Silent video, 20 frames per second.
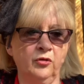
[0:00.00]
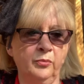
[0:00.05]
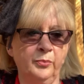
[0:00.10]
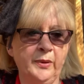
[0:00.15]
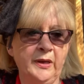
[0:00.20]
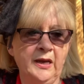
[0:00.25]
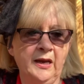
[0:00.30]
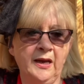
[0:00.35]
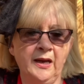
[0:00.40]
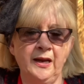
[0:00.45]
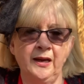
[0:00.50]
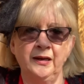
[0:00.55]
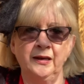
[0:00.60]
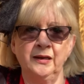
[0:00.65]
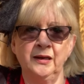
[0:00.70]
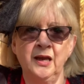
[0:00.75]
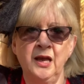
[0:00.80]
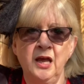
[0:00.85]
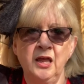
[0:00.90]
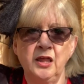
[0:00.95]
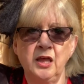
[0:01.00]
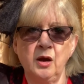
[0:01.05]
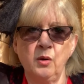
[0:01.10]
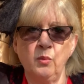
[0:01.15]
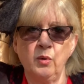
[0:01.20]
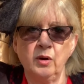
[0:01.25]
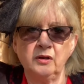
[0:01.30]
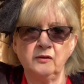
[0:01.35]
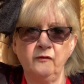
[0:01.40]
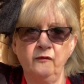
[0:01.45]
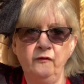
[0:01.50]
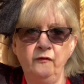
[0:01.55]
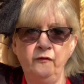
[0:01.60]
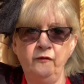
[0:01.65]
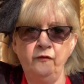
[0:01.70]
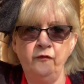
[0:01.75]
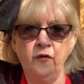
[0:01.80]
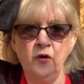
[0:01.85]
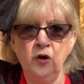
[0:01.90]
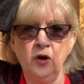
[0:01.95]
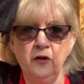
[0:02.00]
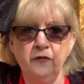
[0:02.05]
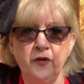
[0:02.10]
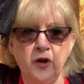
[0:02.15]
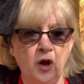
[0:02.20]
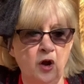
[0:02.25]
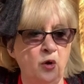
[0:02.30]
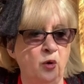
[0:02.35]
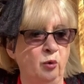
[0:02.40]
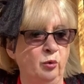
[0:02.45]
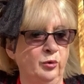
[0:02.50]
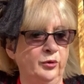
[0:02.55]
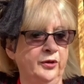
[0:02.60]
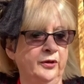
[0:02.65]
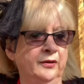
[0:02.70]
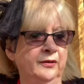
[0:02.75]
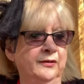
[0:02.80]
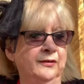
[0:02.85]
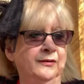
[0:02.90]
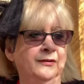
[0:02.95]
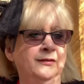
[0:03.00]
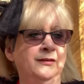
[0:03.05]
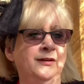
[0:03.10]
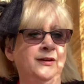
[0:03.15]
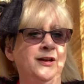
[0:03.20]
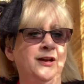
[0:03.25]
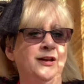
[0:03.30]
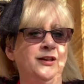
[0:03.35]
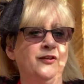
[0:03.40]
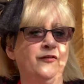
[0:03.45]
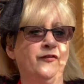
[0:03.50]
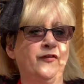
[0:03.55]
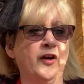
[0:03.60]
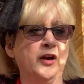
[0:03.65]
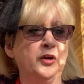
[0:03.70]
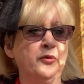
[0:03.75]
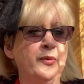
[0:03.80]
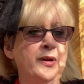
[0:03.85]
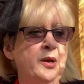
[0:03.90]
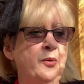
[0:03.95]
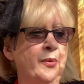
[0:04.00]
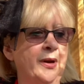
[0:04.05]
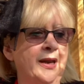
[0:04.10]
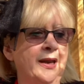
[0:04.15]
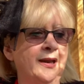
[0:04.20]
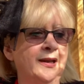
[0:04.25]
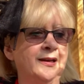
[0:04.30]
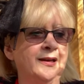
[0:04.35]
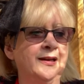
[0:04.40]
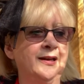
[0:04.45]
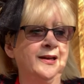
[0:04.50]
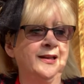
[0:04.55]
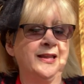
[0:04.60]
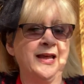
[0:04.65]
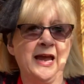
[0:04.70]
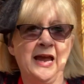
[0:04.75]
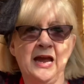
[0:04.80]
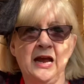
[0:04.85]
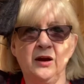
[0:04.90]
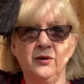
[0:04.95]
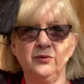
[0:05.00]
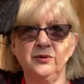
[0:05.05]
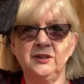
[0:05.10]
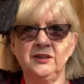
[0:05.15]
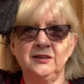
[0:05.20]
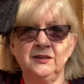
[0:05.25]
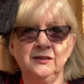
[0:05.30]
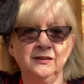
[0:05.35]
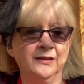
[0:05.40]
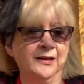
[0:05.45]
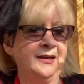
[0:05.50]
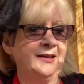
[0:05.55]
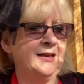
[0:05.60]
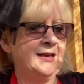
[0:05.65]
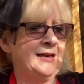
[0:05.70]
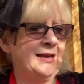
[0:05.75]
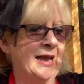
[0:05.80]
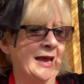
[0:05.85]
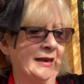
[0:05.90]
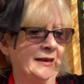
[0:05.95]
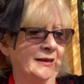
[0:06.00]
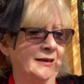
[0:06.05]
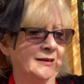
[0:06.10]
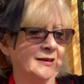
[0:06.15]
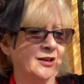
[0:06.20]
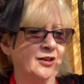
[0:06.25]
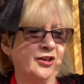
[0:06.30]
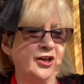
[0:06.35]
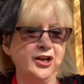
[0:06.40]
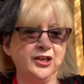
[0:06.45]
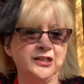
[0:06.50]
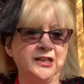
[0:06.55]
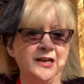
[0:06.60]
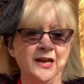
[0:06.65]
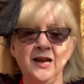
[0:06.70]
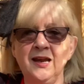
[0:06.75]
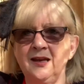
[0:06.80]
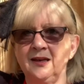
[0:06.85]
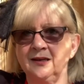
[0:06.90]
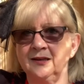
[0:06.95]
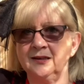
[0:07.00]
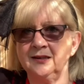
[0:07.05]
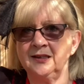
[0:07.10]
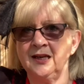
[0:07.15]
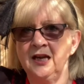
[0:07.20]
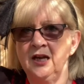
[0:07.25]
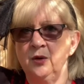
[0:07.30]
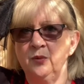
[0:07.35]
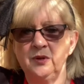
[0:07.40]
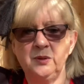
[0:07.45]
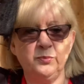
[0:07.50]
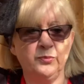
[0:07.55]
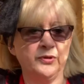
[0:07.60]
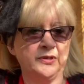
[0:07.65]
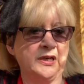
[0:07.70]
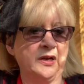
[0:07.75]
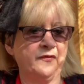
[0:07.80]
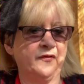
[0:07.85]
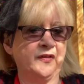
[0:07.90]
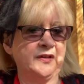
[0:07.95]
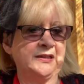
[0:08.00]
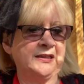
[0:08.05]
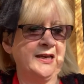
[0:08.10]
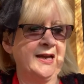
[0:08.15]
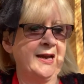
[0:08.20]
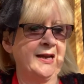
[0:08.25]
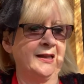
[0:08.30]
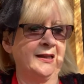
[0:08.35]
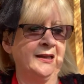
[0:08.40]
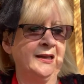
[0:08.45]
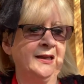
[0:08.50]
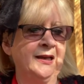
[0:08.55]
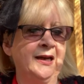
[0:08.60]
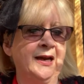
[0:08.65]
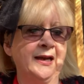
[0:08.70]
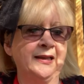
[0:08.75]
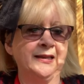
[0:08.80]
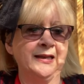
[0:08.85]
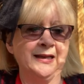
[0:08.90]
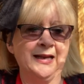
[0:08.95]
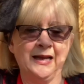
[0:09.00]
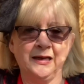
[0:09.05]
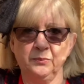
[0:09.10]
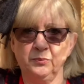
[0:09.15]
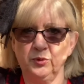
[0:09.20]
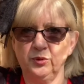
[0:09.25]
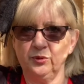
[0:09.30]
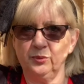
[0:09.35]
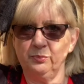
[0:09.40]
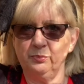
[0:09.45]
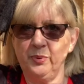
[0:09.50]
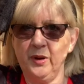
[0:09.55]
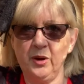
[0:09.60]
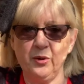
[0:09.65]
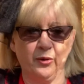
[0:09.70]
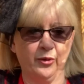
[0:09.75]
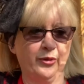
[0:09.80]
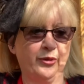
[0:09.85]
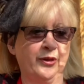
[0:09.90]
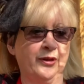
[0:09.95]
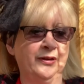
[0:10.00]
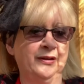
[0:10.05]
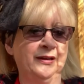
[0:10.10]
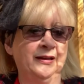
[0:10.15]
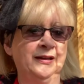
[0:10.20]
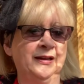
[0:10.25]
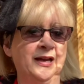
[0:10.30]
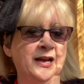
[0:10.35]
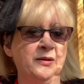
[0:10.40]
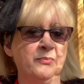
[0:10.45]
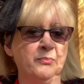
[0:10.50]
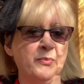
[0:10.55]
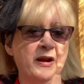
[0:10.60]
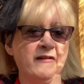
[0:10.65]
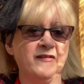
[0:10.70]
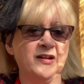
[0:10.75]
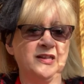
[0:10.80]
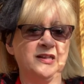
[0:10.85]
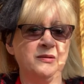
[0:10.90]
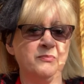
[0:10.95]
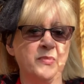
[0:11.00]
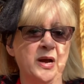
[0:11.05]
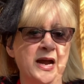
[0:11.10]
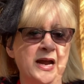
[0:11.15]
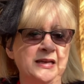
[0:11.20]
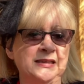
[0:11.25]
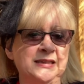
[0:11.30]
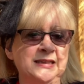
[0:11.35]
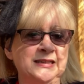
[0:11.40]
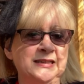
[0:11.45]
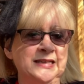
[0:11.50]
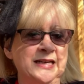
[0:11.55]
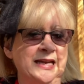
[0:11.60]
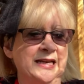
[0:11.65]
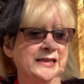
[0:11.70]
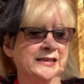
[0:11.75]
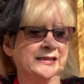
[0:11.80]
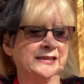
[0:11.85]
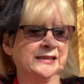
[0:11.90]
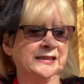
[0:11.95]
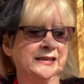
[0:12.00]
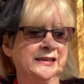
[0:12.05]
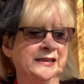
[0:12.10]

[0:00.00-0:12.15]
behind that was full of gold. The following week, the house and the land, 30 acres, was put up for sale, and the lad bought both and married the miser's niece,